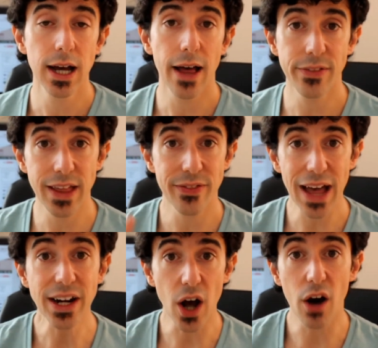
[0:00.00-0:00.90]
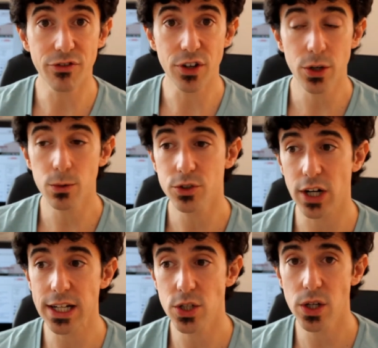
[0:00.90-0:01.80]
And then that offer you will
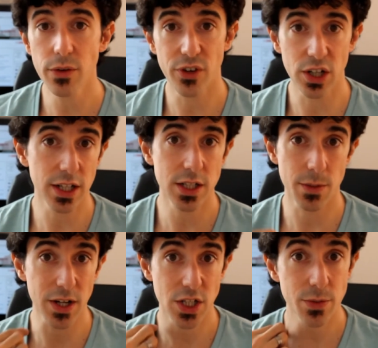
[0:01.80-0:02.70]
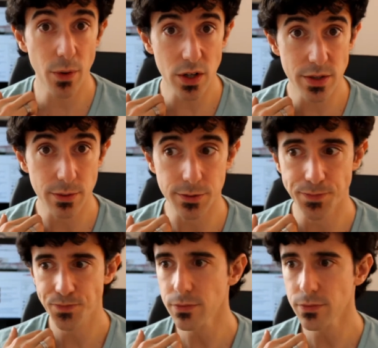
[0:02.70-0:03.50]
try to convert as much as possible.